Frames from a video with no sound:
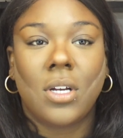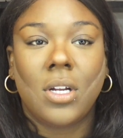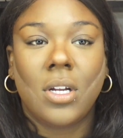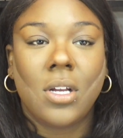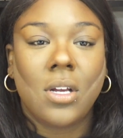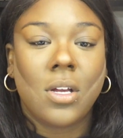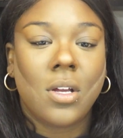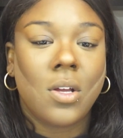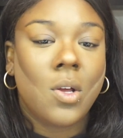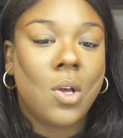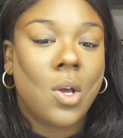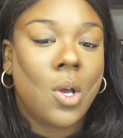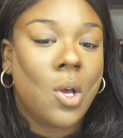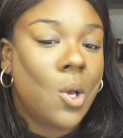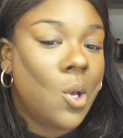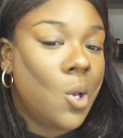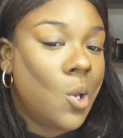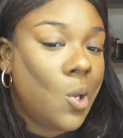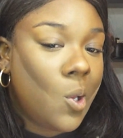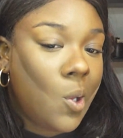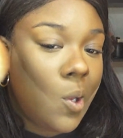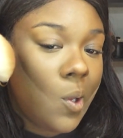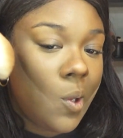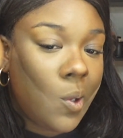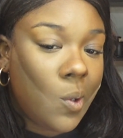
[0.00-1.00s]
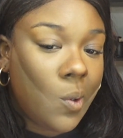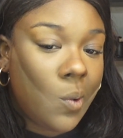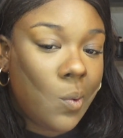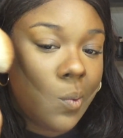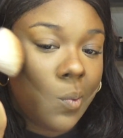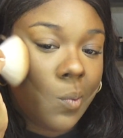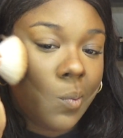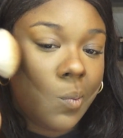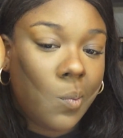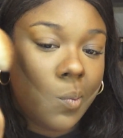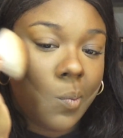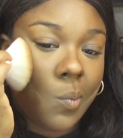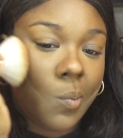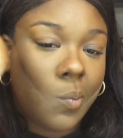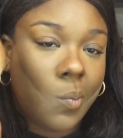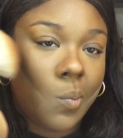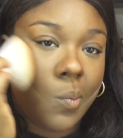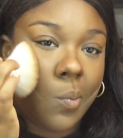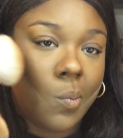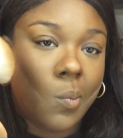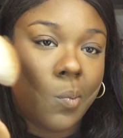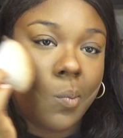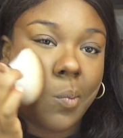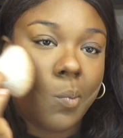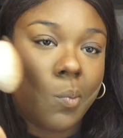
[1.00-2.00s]
on it and
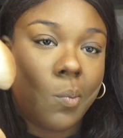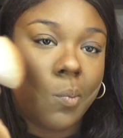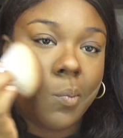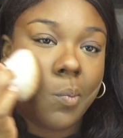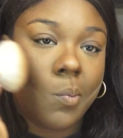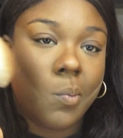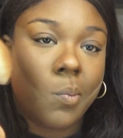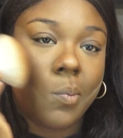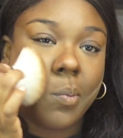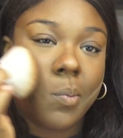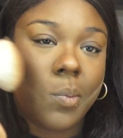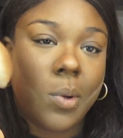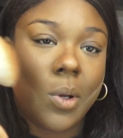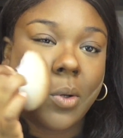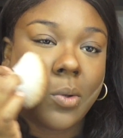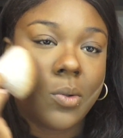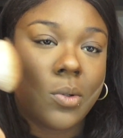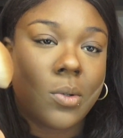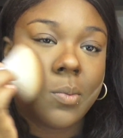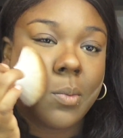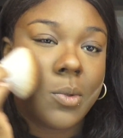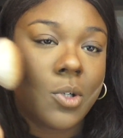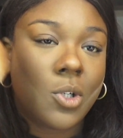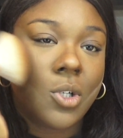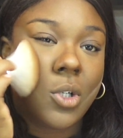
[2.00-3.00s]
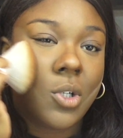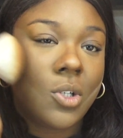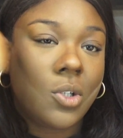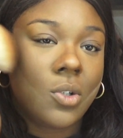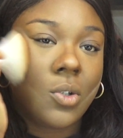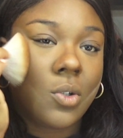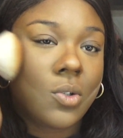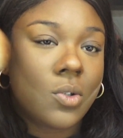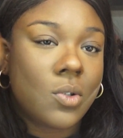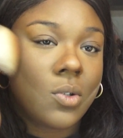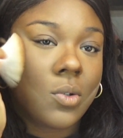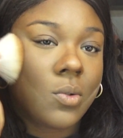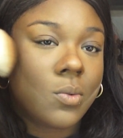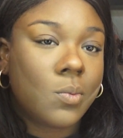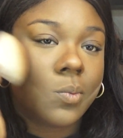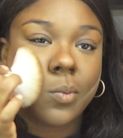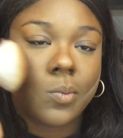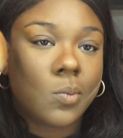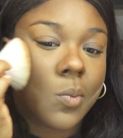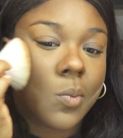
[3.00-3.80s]
pounce my cheeks.